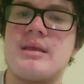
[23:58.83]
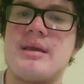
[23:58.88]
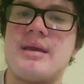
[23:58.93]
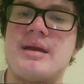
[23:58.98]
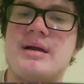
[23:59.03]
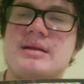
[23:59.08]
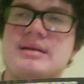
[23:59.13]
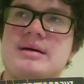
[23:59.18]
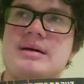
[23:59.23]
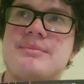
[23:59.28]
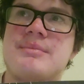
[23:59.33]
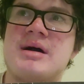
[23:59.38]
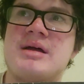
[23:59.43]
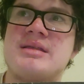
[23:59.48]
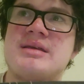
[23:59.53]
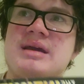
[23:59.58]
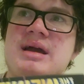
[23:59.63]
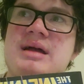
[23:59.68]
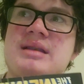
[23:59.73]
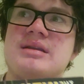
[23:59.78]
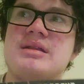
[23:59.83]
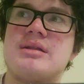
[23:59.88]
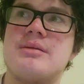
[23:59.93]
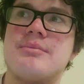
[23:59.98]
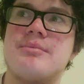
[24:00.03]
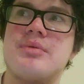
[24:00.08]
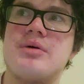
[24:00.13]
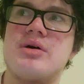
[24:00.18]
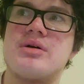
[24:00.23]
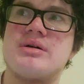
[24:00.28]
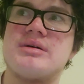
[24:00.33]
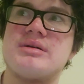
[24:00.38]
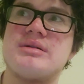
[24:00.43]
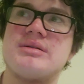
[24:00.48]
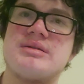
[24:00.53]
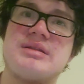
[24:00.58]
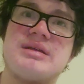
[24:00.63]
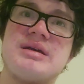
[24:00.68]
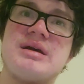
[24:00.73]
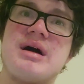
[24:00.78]
And by the end of the book,
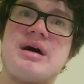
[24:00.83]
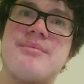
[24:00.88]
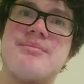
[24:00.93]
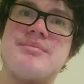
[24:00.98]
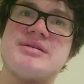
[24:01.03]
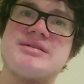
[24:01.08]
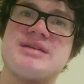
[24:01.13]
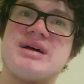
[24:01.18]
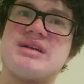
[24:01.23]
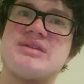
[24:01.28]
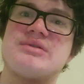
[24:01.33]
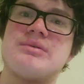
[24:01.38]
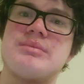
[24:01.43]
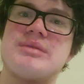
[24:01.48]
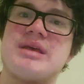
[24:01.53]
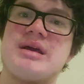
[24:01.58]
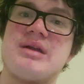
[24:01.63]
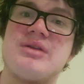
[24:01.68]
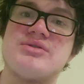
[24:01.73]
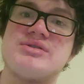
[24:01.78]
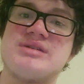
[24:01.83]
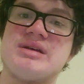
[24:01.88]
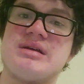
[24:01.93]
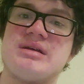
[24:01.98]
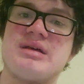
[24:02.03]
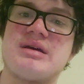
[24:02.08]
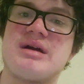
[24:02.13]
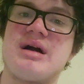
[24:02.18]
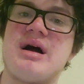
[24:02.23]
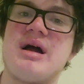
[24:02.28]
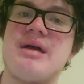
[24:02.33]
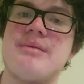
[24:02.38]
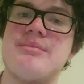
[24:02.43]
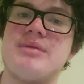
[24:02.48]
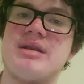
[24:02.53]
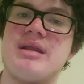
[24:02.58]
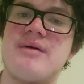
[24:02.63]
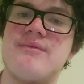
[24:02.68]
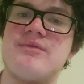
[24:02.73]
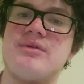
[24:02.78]
besides some Thanos saying I am
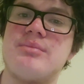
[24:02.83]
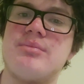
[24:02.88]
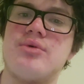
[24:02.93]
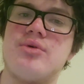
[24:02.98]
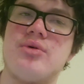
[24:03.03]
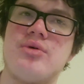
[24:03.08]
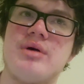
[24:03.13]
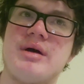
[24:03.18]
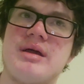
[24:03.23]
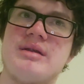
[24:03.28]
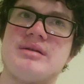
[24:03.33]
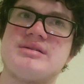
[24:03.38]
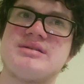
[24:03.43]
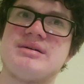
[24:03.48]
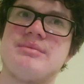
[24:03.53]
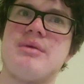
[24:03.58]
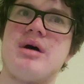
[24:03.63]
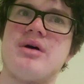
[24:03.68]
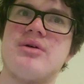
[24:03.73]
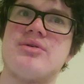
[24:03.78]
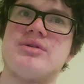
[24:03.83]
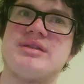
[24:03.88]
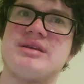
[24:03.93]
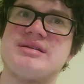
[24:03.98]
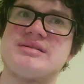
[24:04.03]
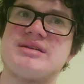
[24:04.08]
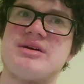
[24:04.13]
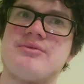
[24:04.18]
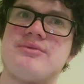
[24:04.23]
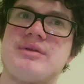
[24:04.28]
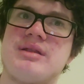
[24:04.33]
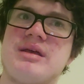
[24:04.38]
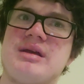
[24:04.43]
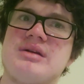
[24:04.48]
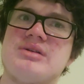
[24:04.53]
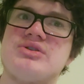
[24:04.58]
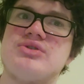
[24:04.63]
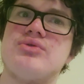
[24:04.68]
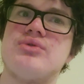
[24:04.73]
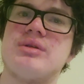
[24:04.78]
inevitable and some other things are
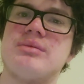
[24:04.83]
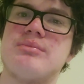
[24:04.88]
relating to